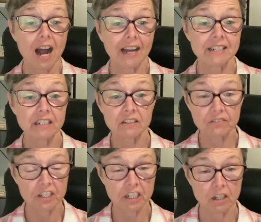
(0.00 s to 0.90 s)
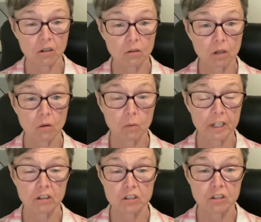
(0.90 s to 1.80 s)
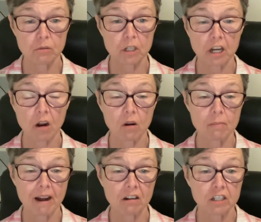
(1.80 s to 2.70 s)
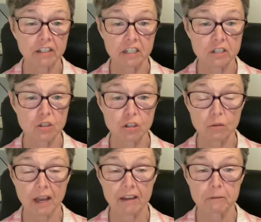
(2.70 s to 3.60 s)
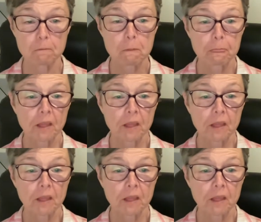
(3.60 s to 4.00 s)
I did a video a week or two ago about cooking a stew hen.